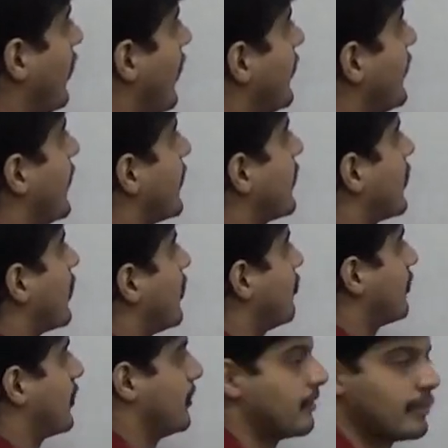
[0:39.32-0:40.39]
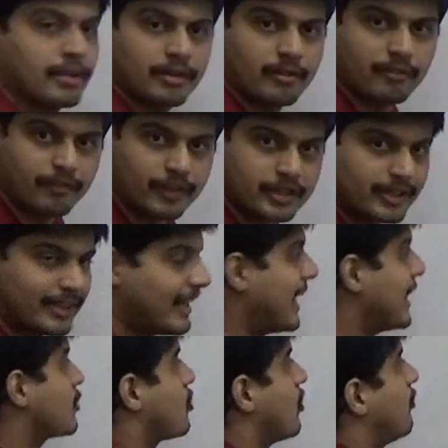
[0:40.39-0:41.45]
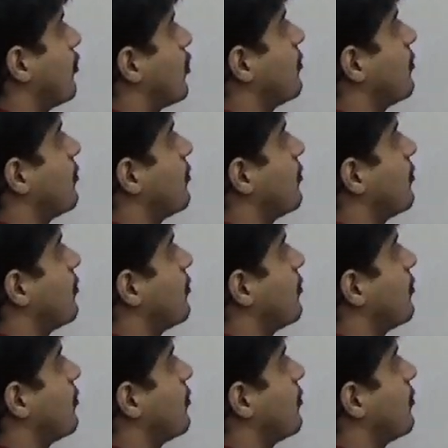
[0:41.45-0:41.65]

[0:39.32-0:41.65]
an aircraft which takes off